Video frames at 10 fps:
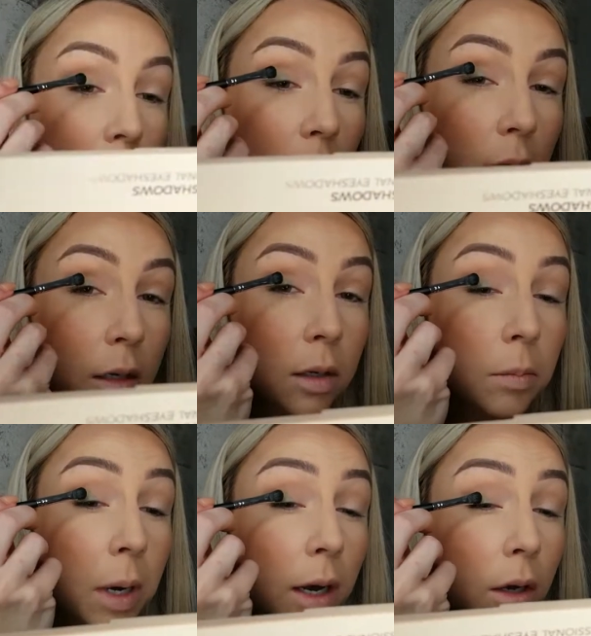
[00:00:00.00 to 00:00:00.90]
And then
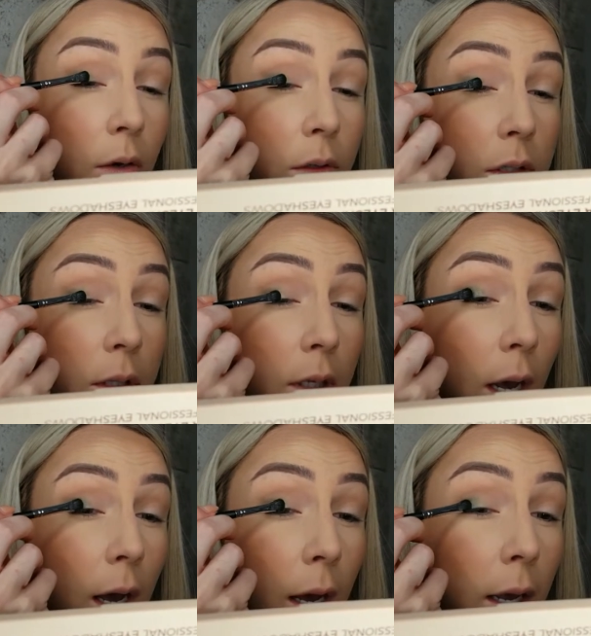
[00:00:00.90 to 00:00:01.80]
pack it onto the
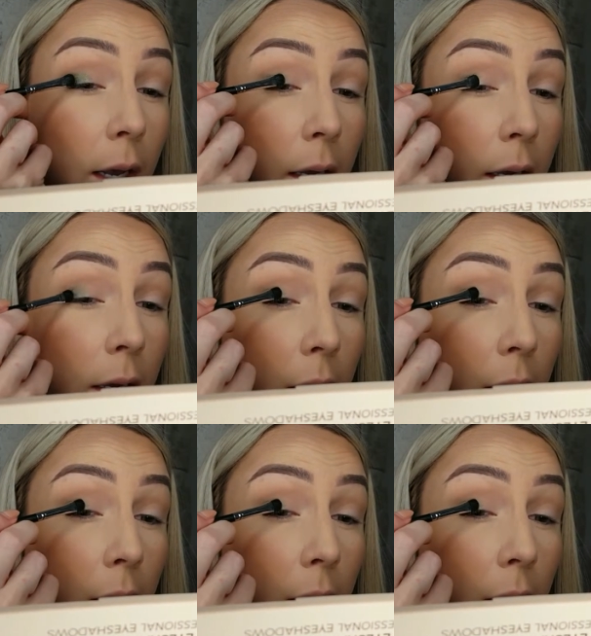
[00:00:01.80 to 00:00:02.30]
eye.